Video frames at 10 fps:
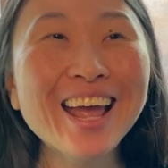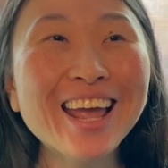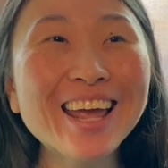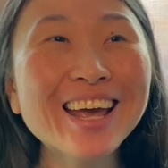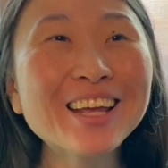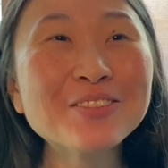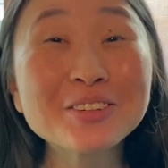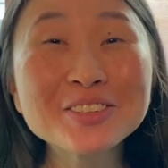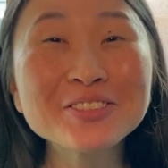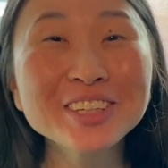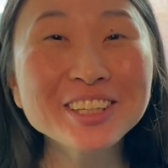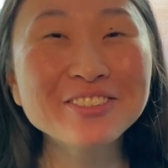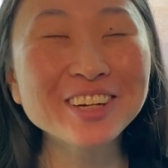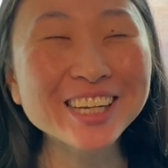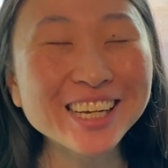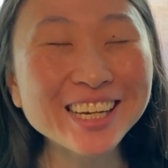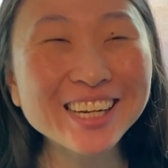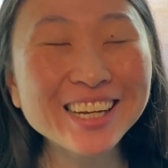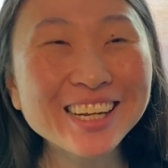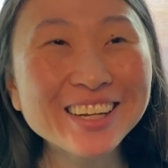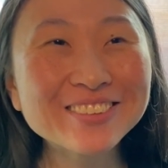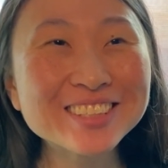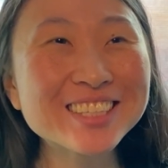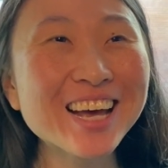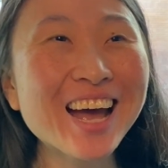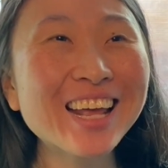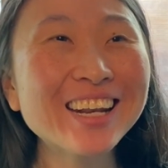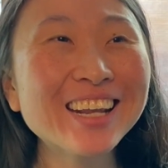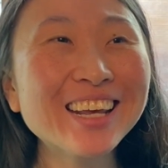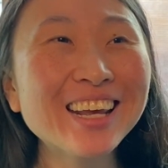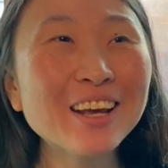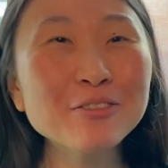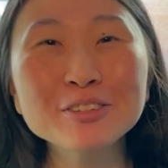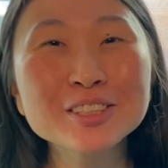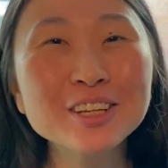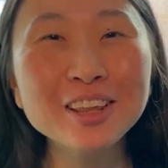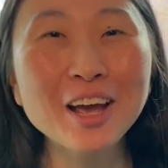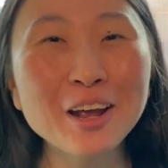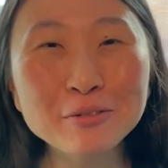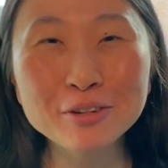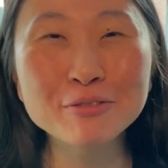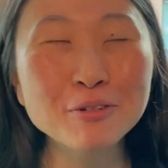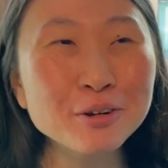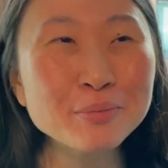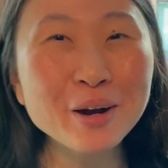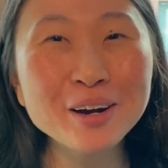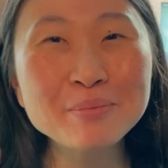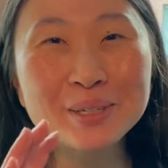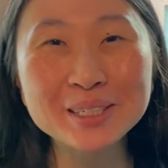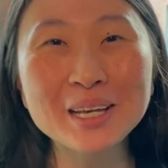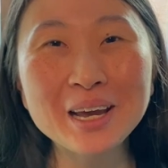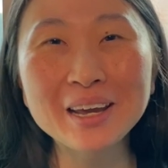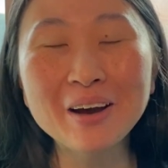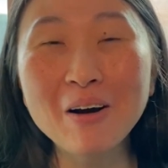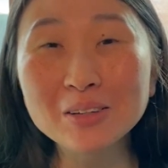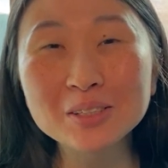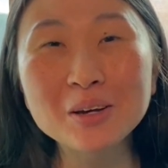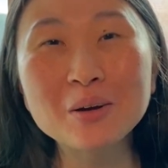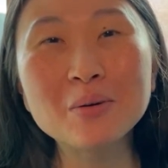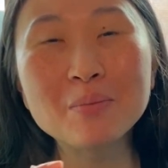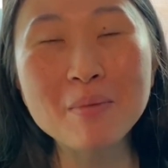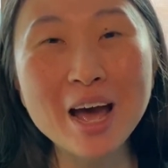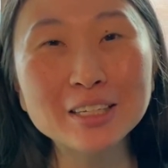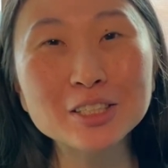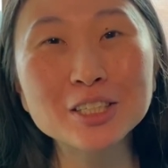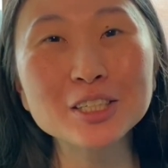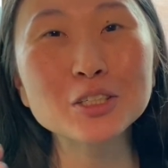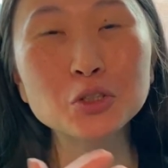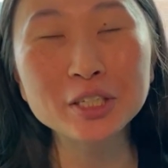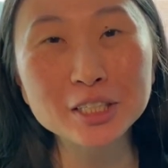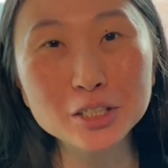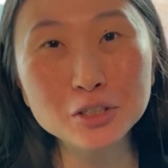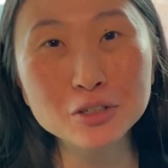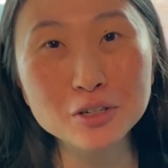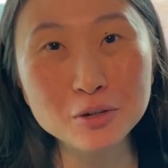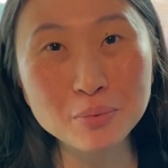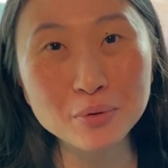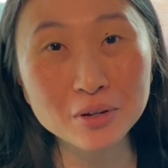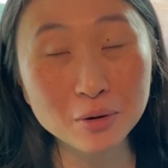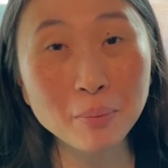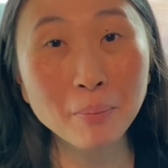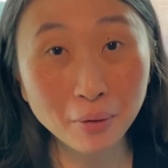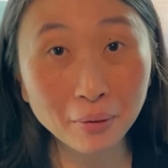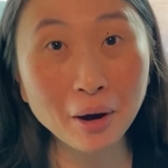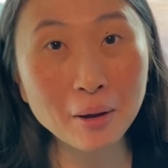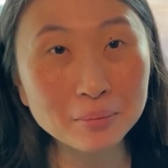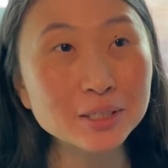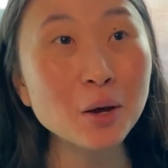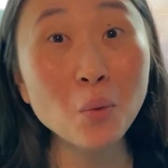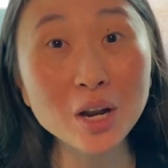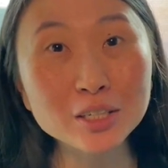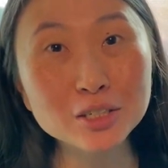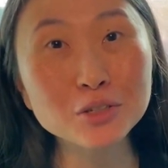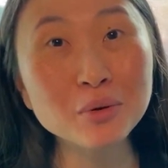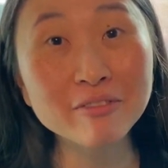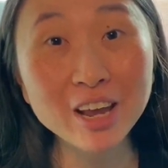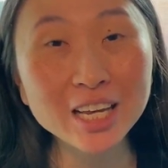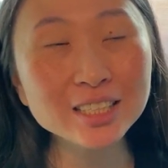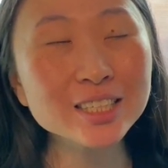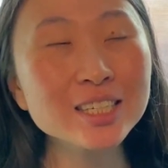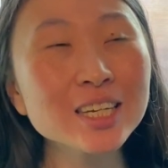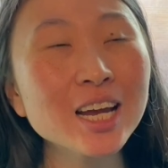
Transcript: And what was really funny was that everyone saw the Henry Ford part because I also matched in a transitional year program because I wanted to do advanced.